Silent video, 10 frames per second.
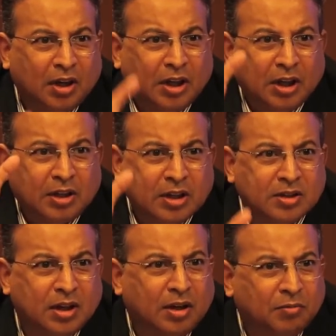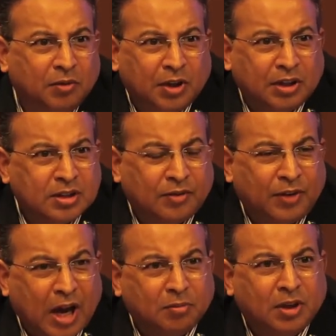it is a
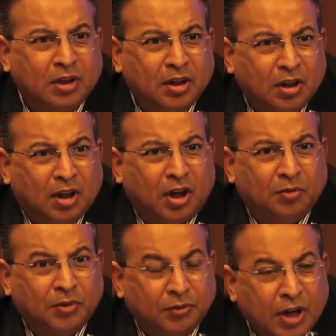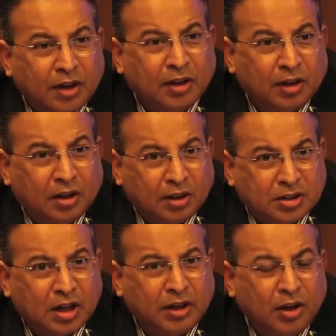viable, we've done a
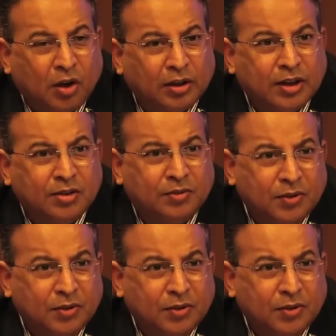study on this.